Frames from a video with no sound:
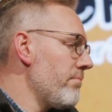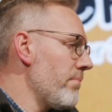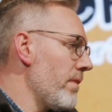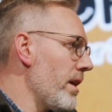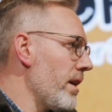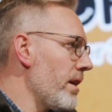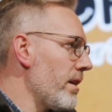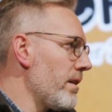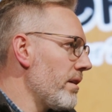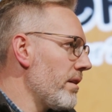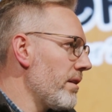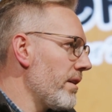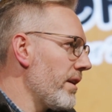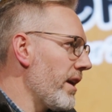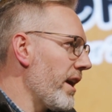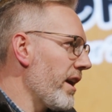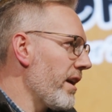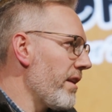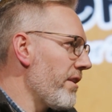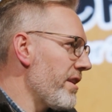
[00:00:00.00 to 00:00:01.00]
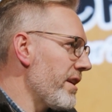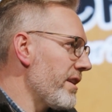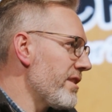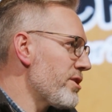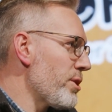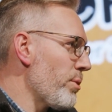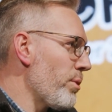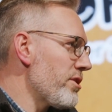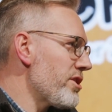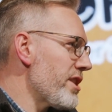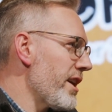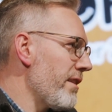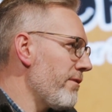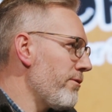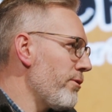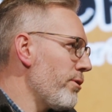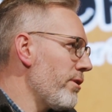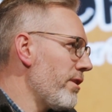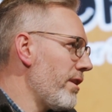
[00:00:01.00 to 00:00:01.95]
things to watch out for.